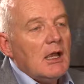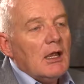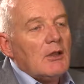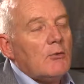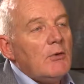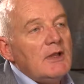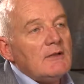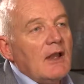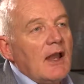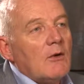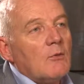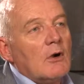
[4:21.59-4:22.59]
The reason
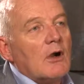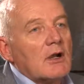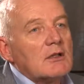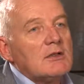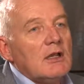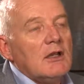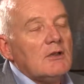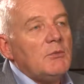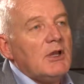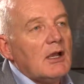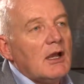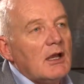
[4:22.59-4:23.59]
that works is
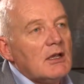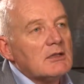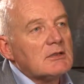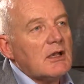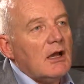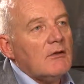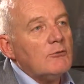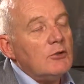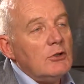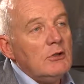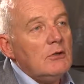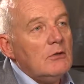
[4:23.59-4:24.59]
because of
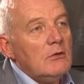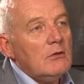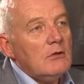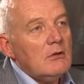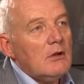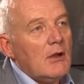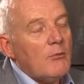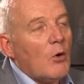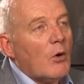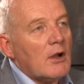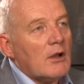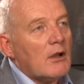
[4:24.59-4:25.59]
two
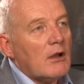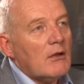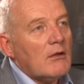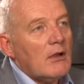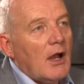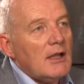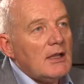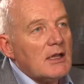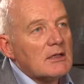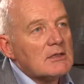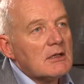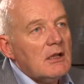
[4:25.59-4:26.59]
important
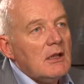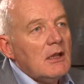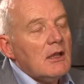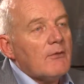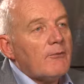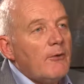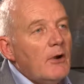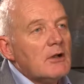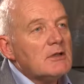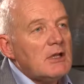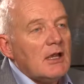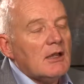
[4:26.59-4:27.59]
ideas. The
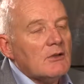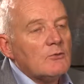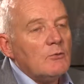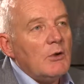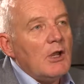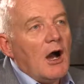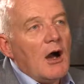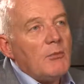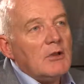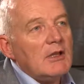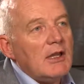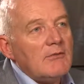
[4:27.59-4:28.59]
first is we all
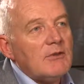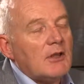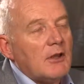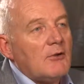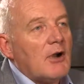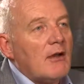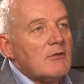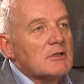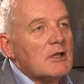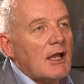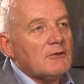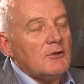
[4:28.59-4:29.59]
believe that the
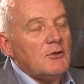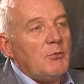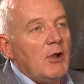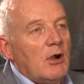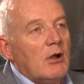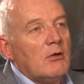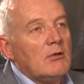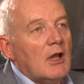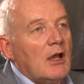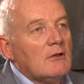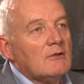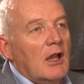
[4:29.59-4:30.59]
Driver's License Bureau
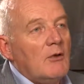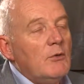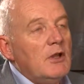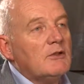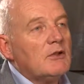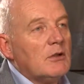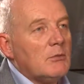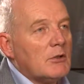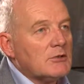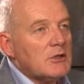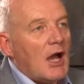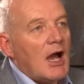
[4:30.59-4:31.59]
does a
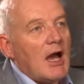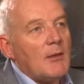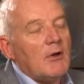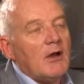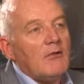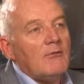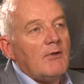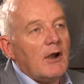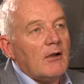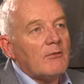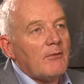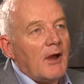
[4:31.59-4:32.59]
reasonable job of
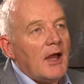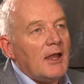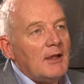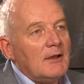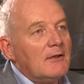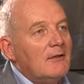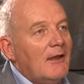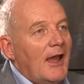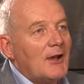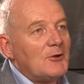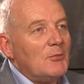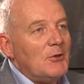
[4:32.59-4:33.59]
verifying
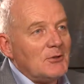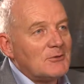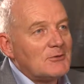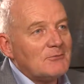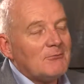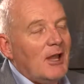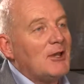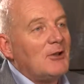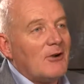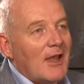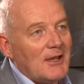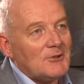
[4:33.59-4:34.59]
attributes, like
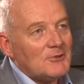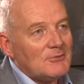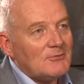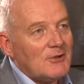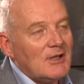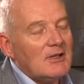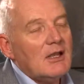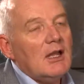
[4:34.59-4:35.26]
your age, right?